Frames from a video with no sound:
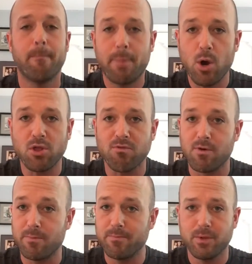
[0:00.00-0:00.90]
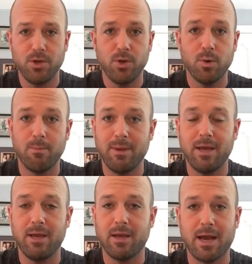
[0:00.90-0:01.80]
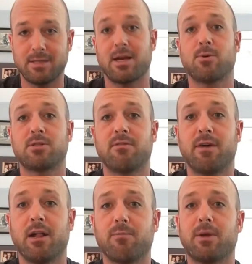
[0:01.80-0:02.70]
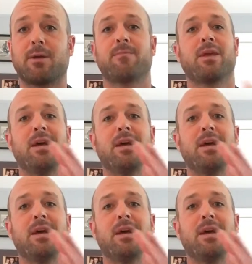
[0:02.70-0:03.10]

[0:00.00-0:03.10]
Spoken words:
Both of them, you and me, as I was developing,